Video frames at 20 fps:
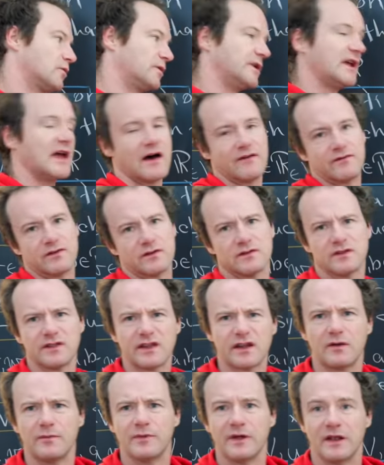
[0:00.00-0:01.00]
we have a
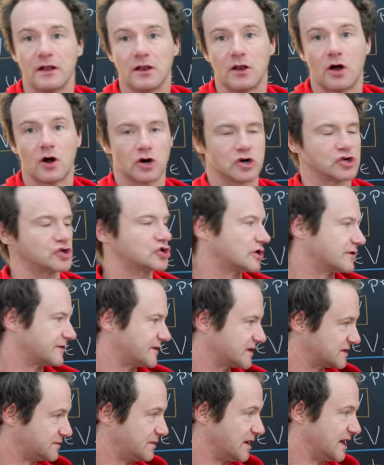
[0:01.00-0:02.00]
little bit larger of
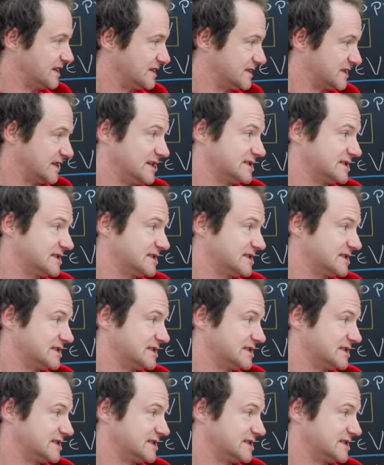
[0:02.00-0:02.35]
a space.